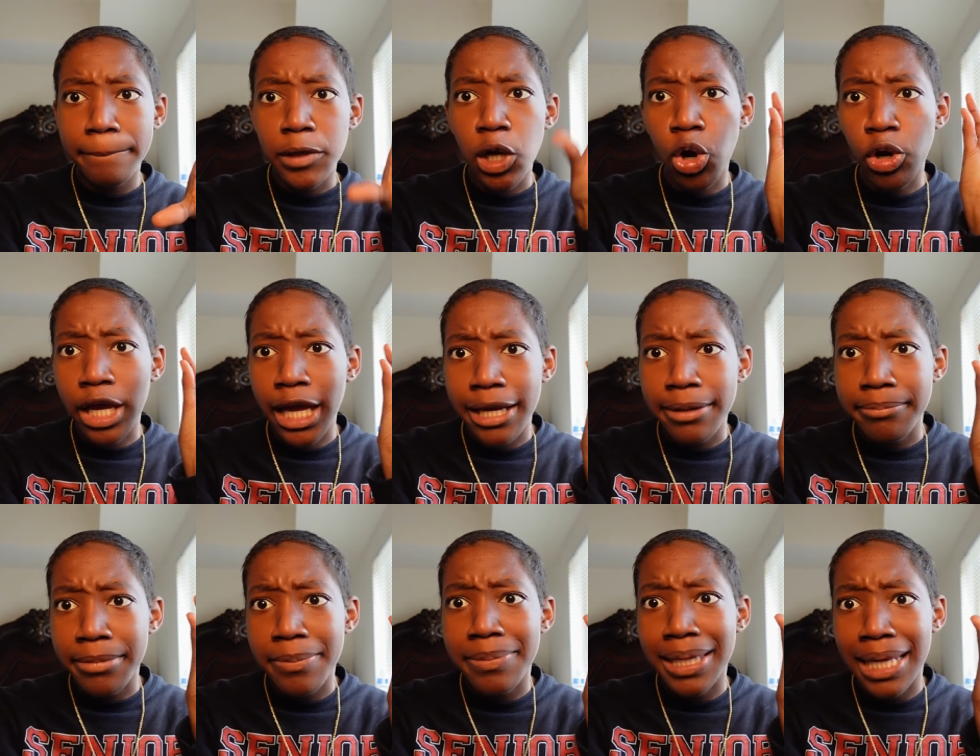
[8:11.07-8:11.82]
Okay,
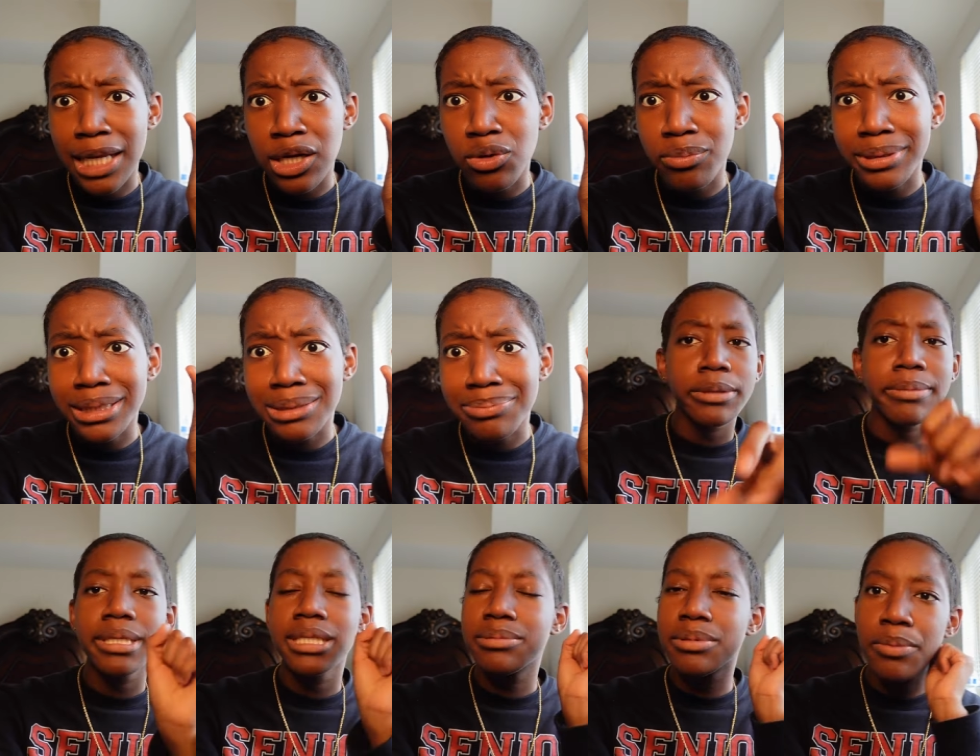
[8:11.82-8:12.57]
maybe a little bit. Some
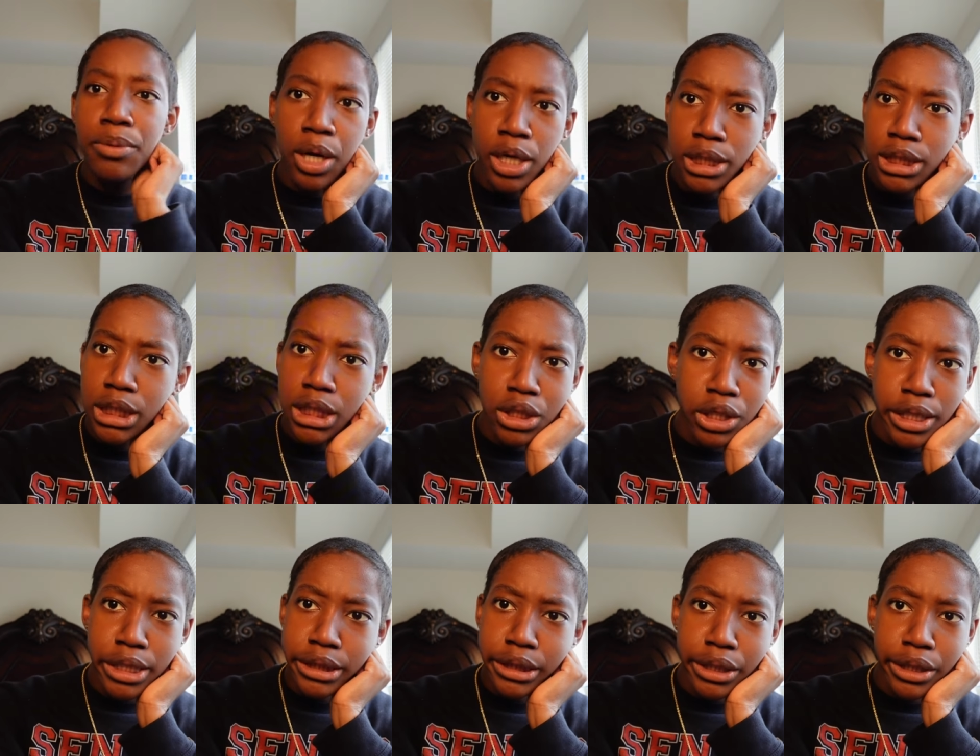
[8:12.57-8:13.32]
of these people are cheating
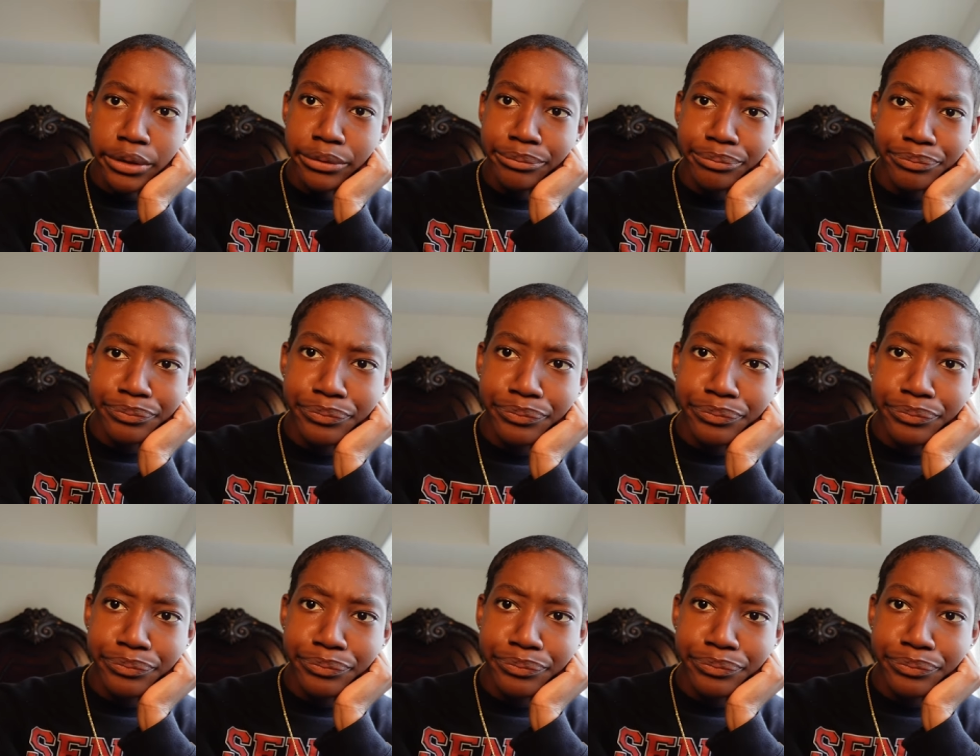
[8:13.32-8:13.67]
on each other.